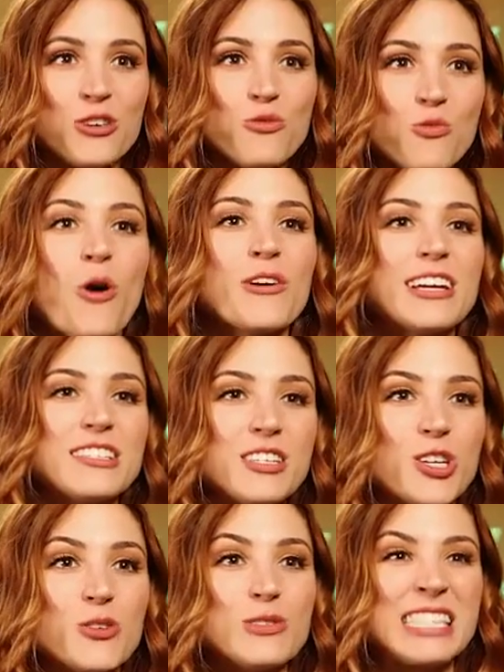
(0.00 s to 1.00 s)
you won't get
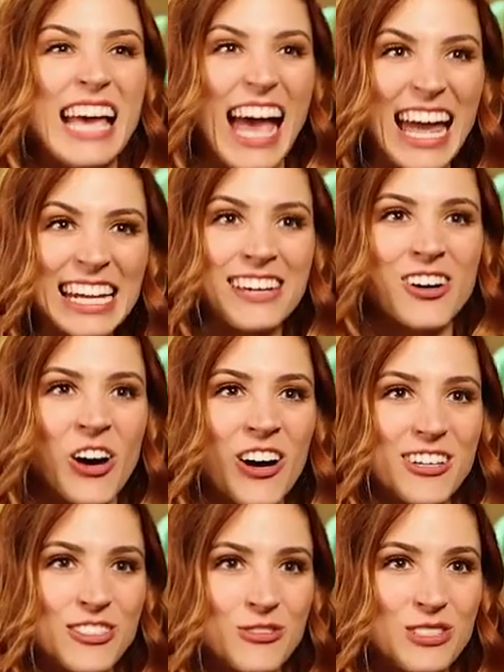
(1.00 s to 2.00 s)
to use any
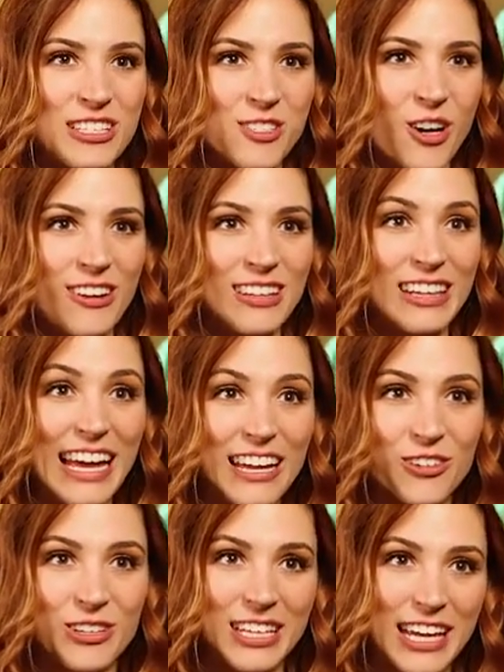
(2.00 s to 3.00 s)
cards you discard
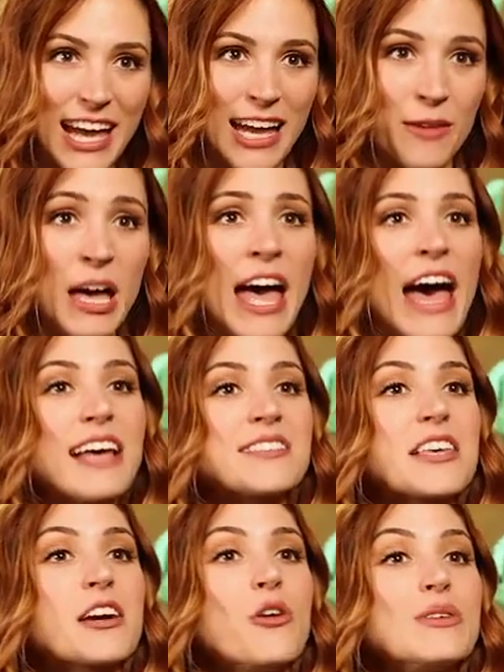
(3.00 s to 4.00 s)
later in the game
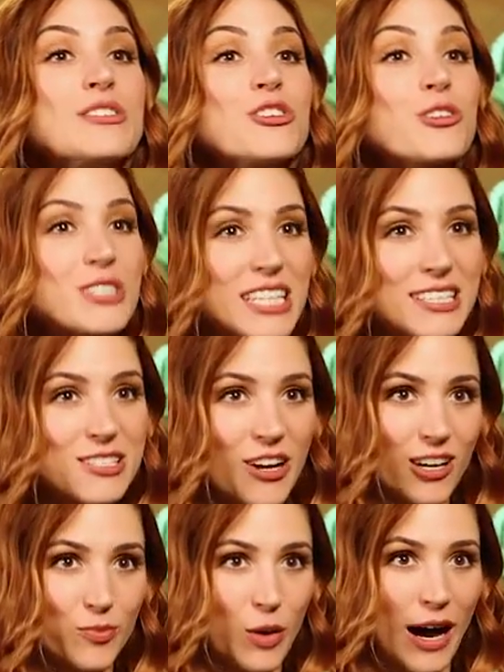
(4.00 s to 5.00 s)
as they go into your discard